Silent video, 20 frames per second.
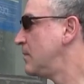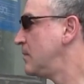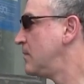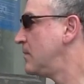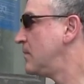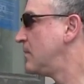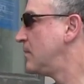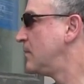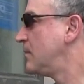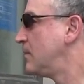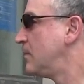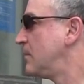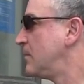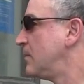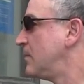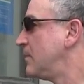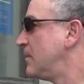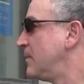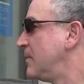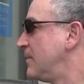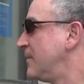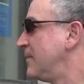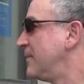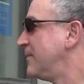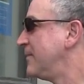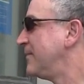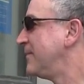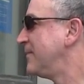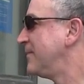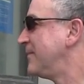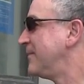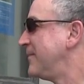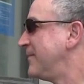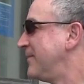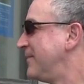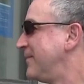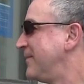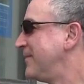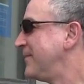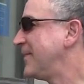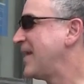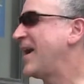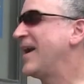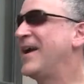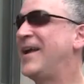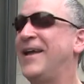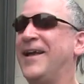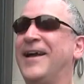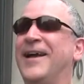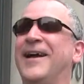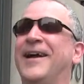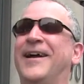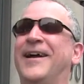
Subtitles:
The person shown says nothing.